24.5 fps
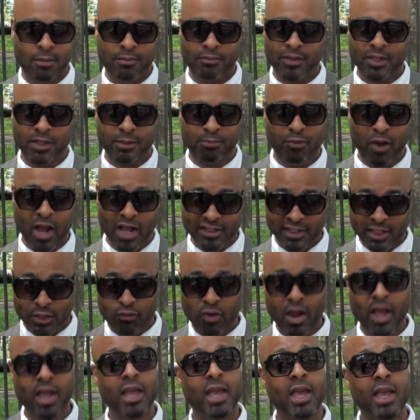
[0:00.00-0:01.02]
this project
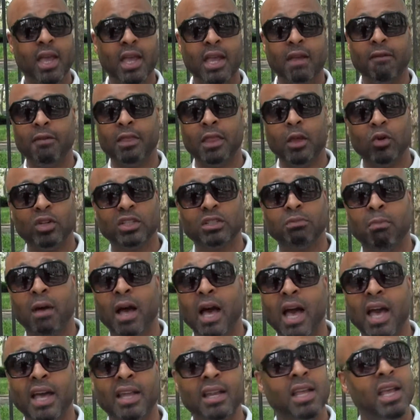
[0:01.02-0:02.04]
right here, even though it's
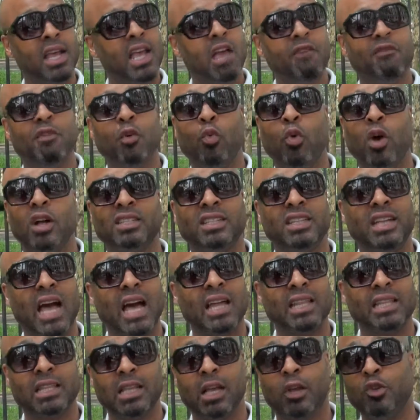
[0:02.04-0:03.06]
mine, if it wasn't,
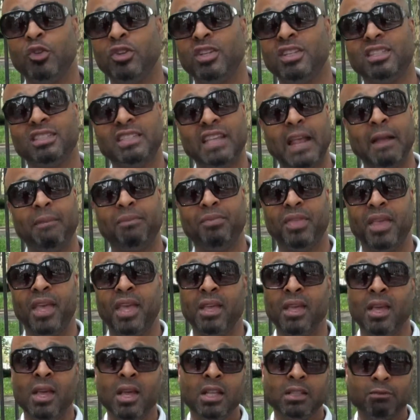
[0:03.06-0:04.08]
I'd tell you the same
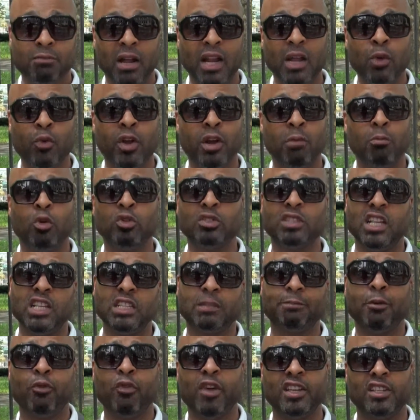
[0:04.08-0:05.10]
thing. It's probably one of the most
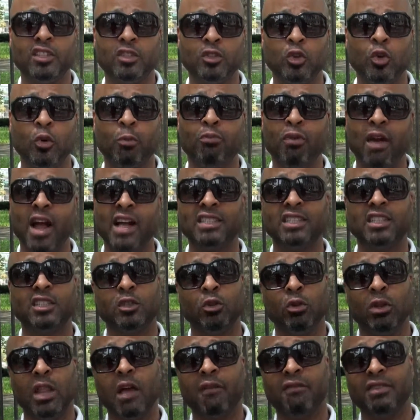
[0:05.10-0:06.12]
inspirational projects
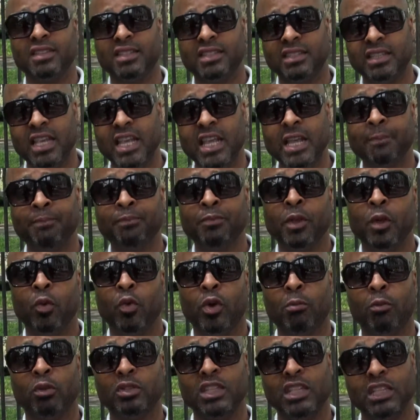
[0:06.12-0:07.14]
you'll ever see, one
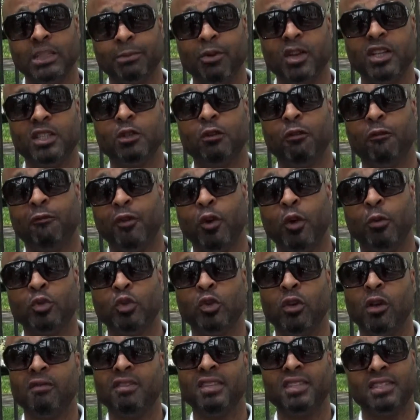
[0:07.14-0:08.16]
of the most inspirational films
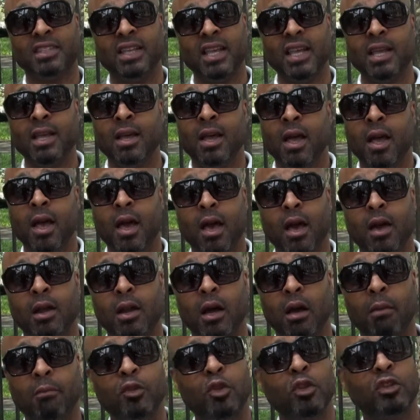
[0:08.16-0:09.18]
you'll ever see, and
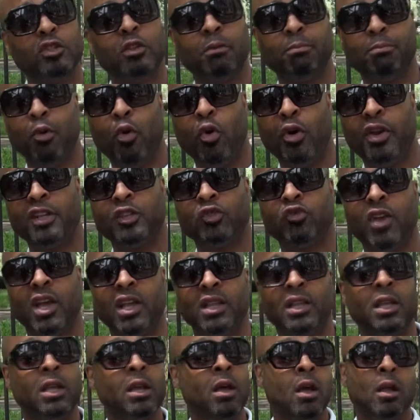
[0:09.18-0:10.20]
your support is
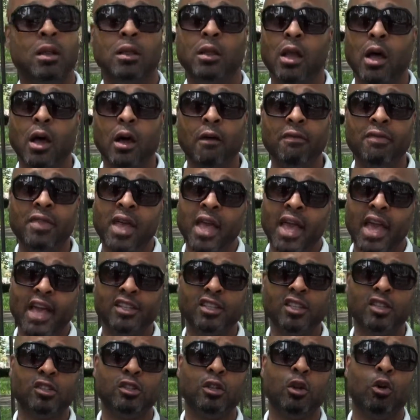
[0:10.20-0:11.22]
greatly loved. And
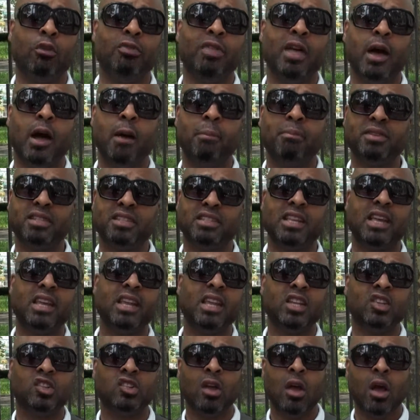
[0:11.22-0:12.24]
just know that a
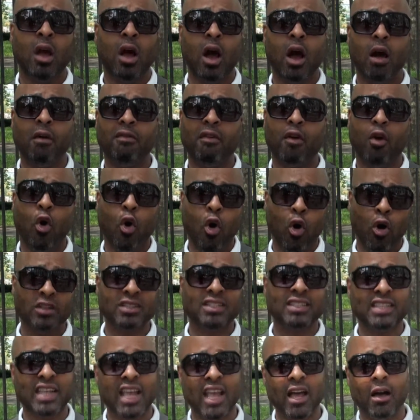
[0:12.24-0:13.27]
percentage of all
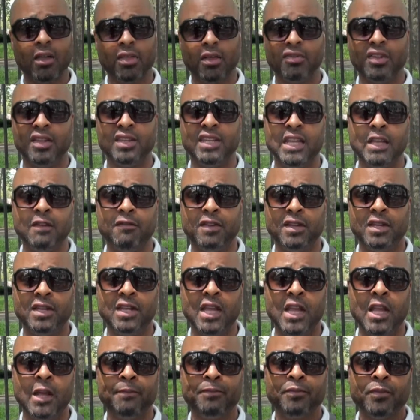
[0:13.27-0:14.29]
sales of the
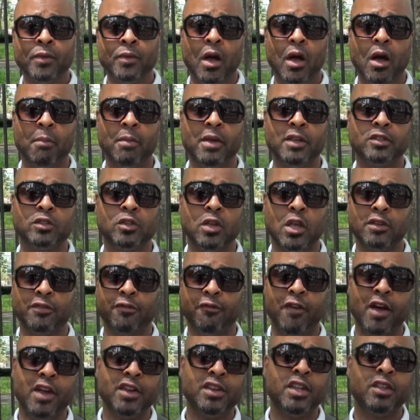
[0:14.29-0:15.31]
DVD is
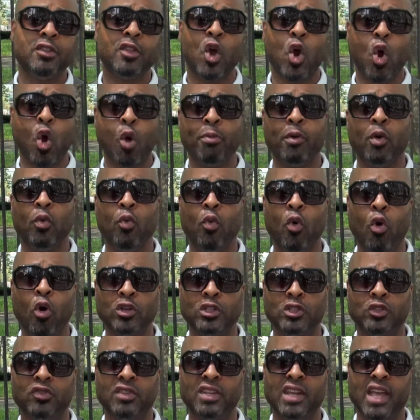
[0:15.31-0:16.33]
funding the Urban Wall
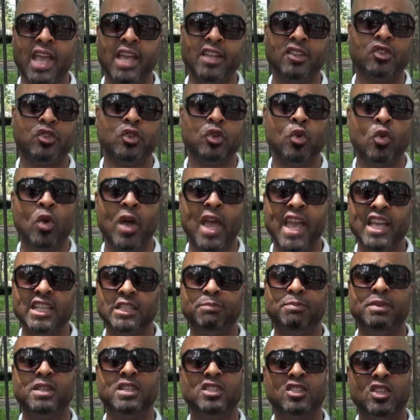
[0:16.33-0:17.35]
Street HU or
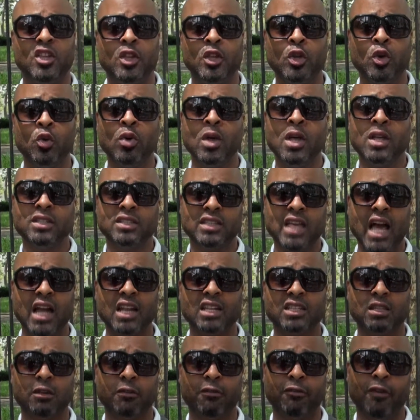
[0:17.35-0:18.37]
HBCU
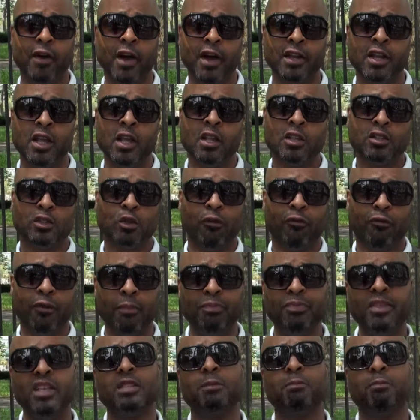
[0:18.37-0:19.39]
Scholarship Fund. So
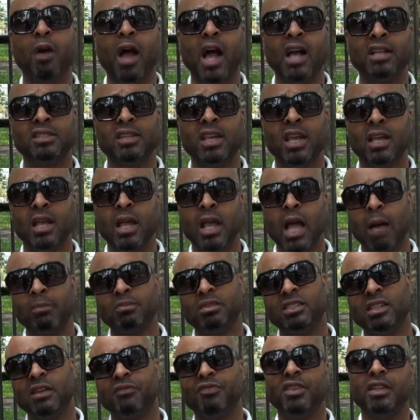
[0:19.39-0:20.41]
from this project, I'm
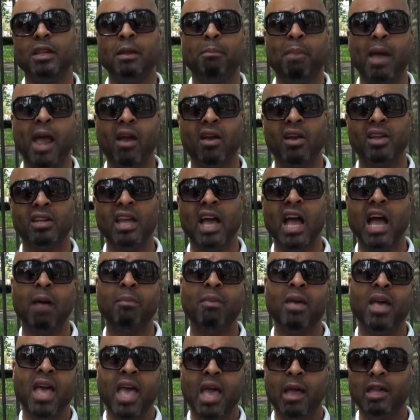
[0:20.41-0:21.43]
shifting the paradigm
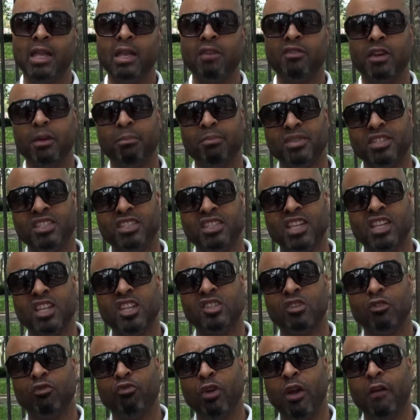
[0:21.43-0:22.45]
and giving a
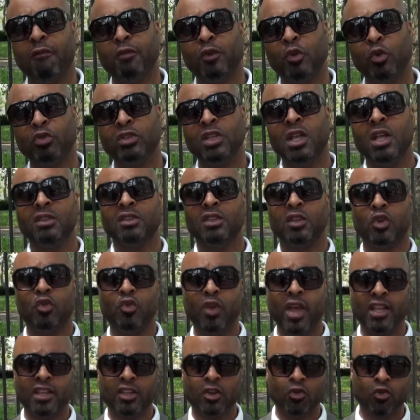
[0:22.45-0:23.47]
percentage of revenue to
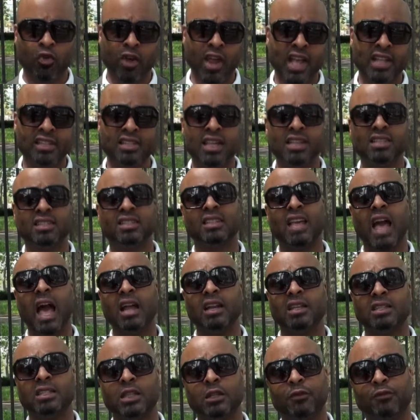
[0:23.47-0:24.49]
create grants and
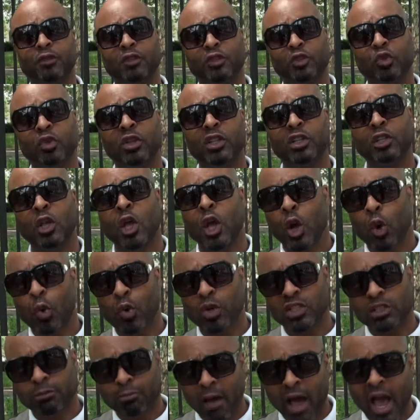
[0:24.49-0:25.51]
scholarships for students who
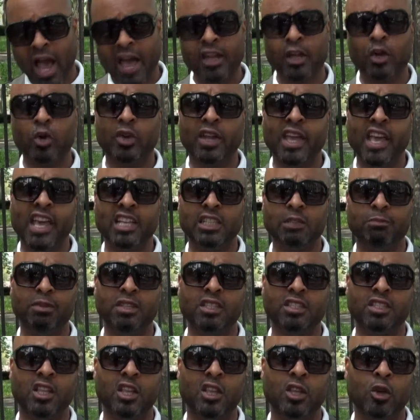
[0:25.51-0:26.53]
aspire to go to
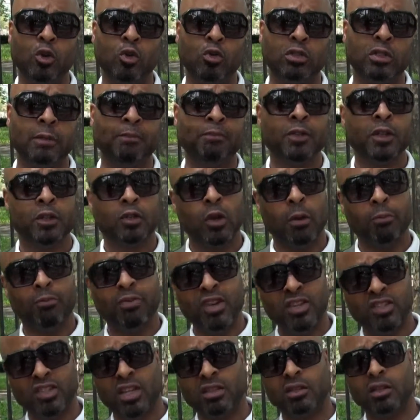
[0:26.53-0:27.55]
HBCUs. So I
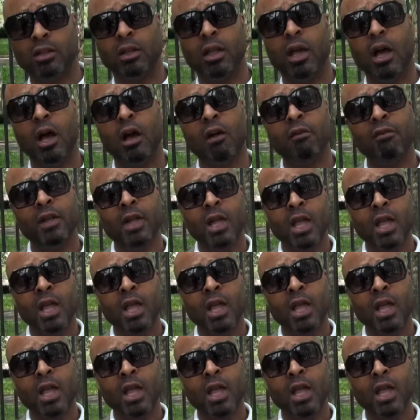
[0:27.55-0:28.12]
appreciate the love,